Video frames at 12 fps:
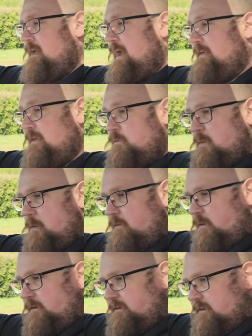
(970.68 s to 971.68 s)
And then we move
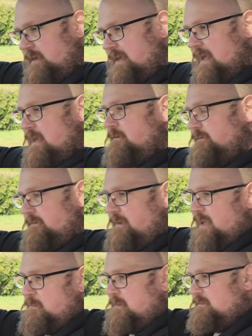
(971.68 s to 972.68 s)
on to the
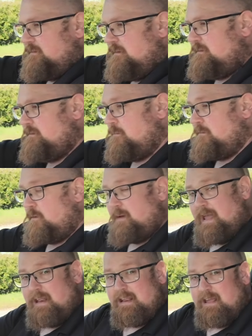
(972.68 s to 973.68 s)
infotainment system. So
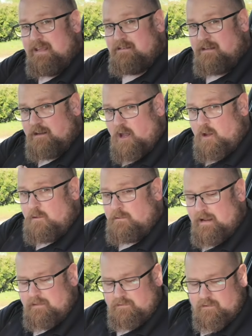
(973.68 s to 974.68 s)
again, it is an
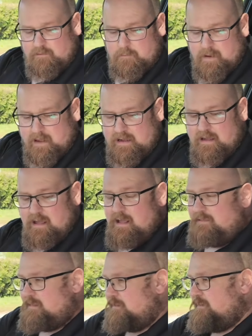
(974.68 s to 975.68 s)
OLED display.
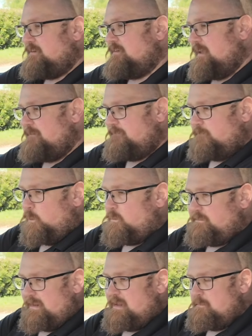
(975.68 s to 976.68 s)
Now this is a
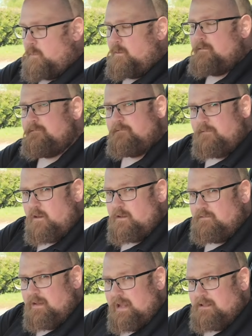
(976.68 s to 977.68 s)

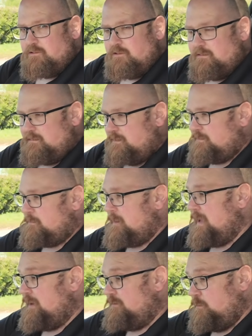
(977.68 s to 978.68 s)
14.5 inch
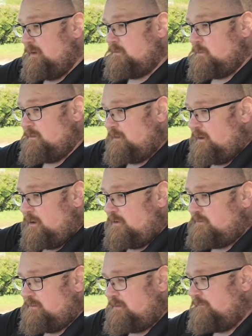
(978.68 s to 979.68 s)
display. So it is one of the
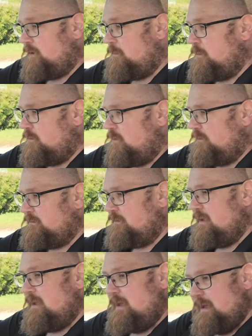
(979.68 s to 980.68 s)
largest I've come across
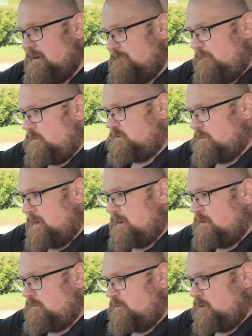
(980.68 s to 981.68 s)
in a
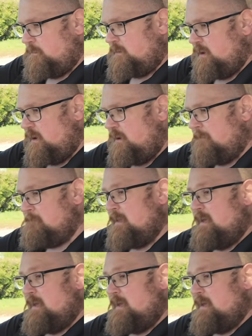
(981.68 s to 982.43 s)
Volkswagen Group car.